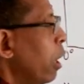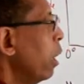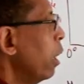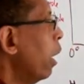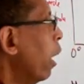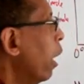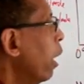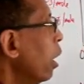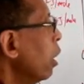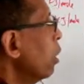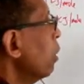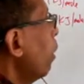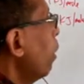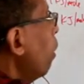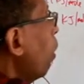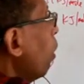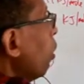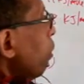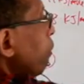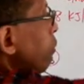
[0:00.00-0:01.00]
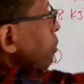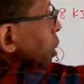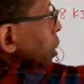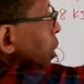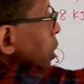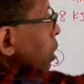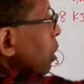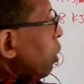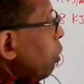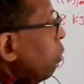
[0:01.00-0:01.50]
all of
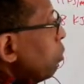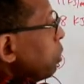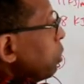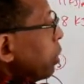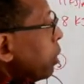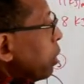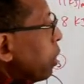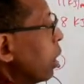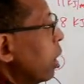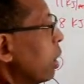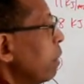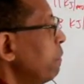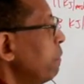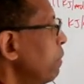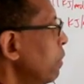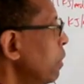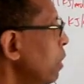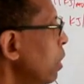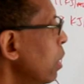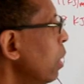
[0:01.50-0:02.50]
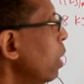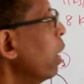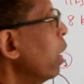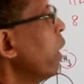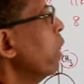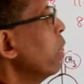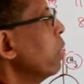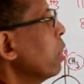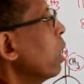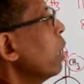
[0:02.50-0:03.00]
the on the graph,
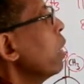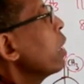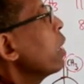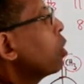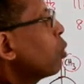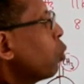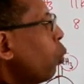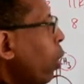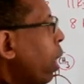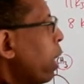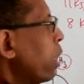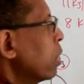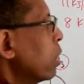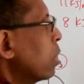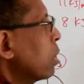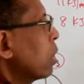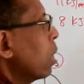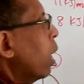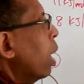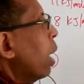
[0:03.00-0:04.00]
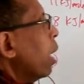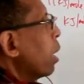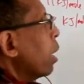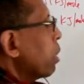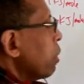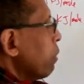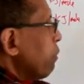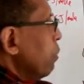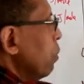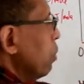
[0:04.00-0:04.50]
and the next ones
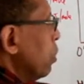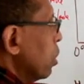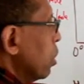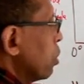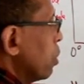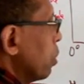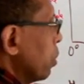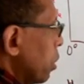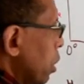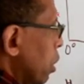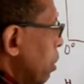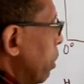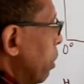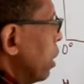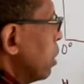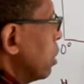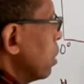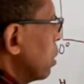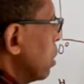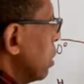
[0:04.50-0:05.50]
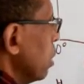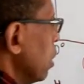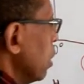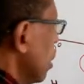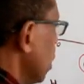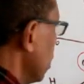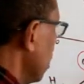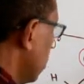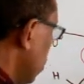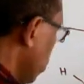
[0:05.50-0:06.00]
are, if you just rotate by 60
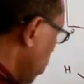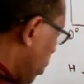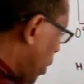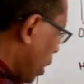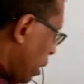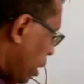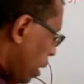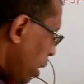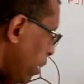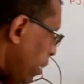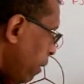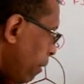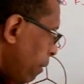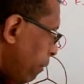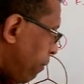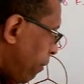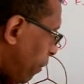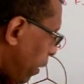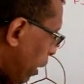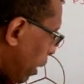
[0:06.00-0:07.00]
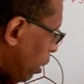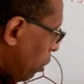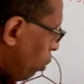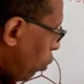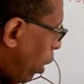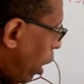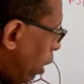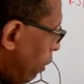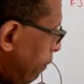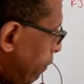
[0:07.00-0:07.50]
degrees, you can find
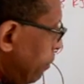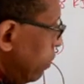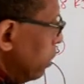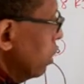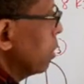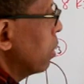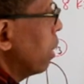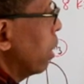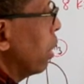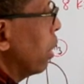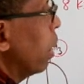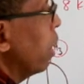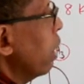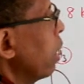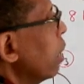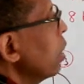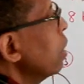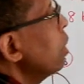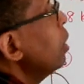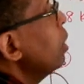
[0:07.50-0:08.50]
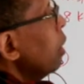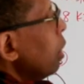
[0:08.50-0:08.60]
one of this again.